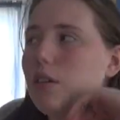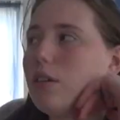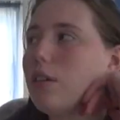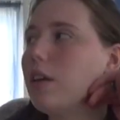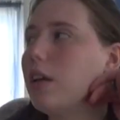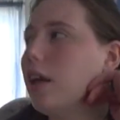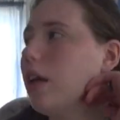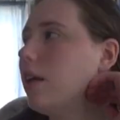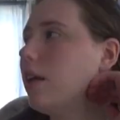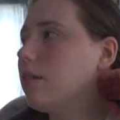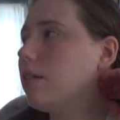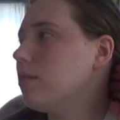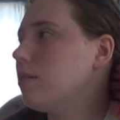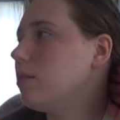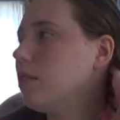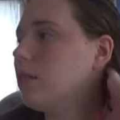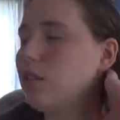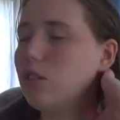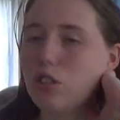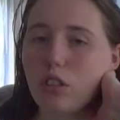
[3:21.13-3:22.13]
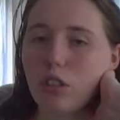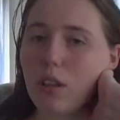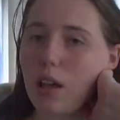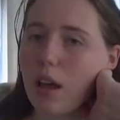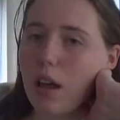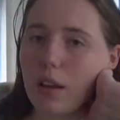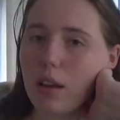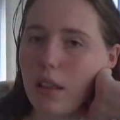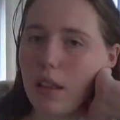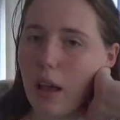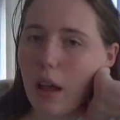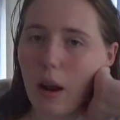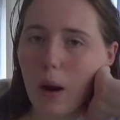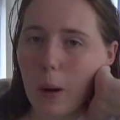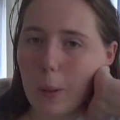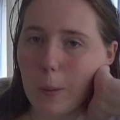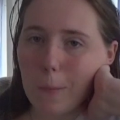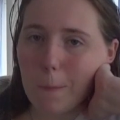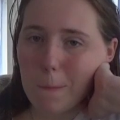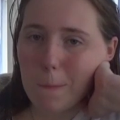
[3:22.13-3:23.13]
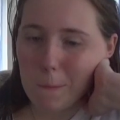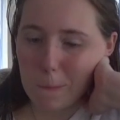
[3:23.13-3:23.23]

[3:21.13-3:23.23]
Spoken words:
again, he's just kind of there.